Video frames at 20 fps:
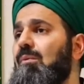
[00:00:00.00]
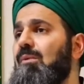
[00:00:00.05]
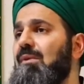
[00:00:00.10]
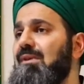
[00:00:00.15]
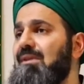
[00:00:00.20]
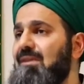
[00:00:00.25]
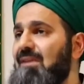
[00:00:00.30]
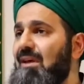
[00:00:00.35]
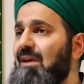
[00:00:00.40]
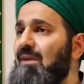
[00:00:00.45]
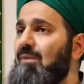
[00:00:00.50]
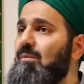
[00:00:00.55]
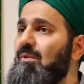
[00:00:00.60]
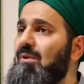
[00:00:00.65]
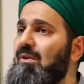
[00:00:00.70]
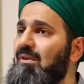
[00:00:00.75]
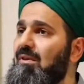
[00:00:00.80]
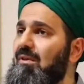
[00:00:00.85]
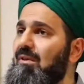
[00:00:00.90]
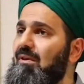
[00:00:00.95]
Stay
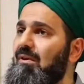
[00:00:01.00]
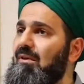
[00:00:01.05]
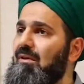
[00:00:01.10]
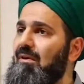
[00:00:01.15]
with